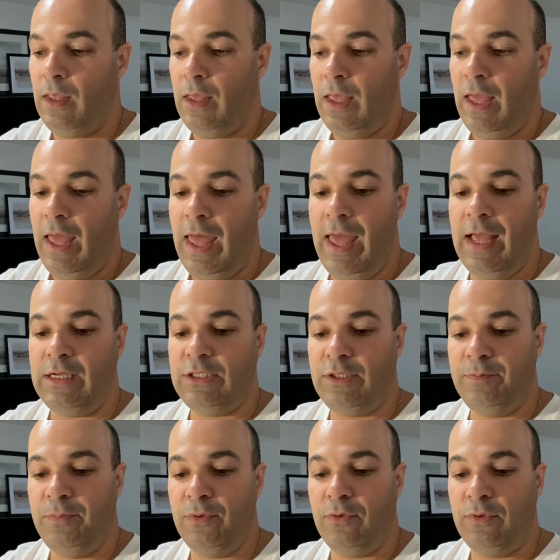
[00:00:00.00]
ash
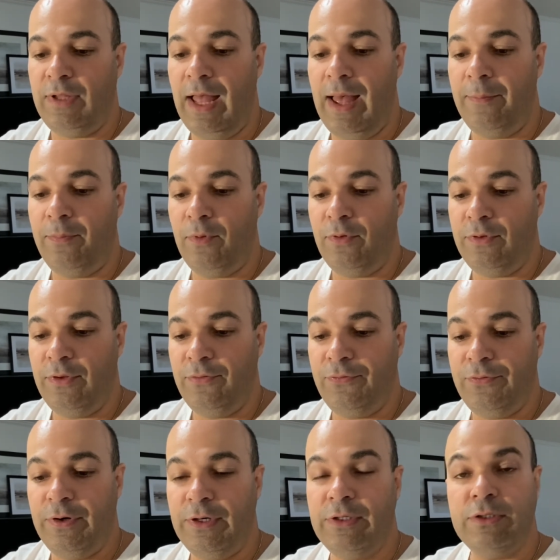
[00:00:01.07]
build up on the
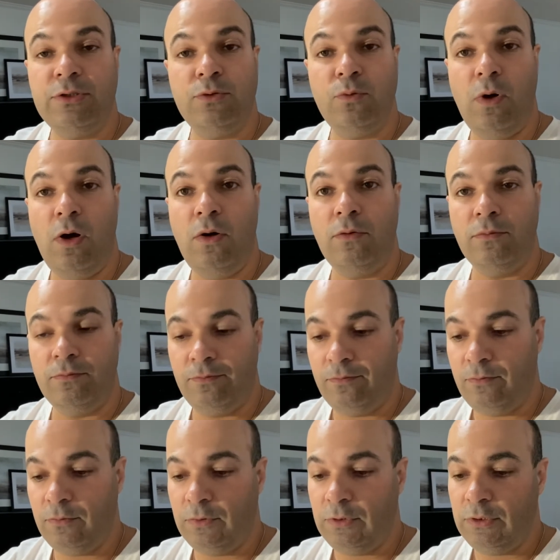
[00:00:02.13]
furnace wall
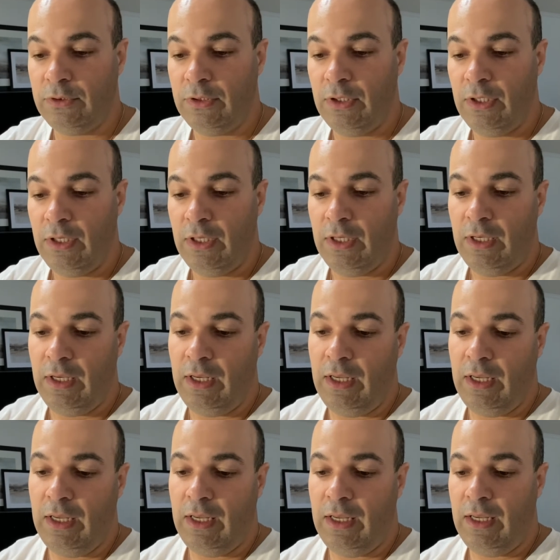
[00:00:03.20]

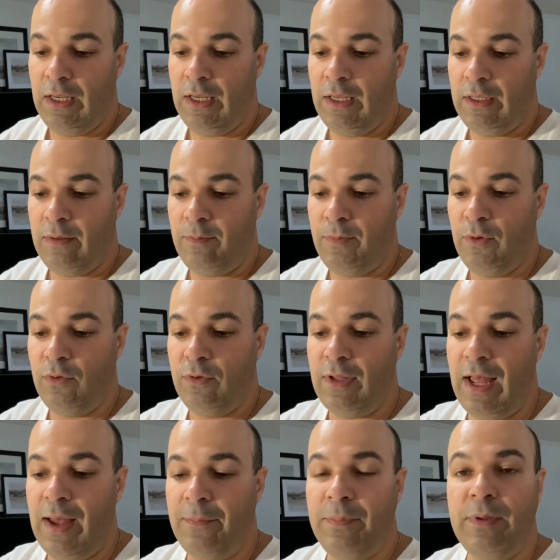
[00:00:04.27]
and build
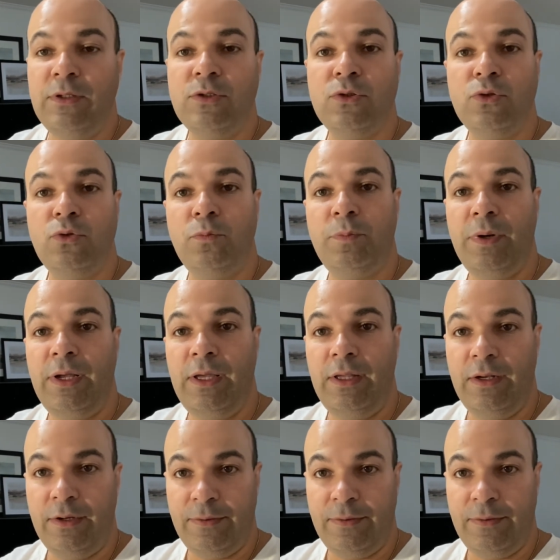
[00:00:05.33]
up in superheater?